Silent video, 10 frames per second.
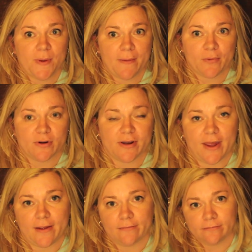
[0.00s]
Pepper
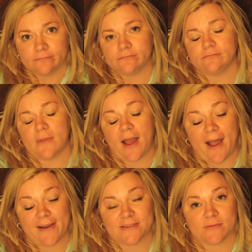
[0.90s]
today?
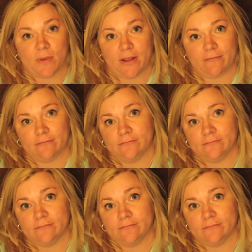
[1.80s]
Ask me.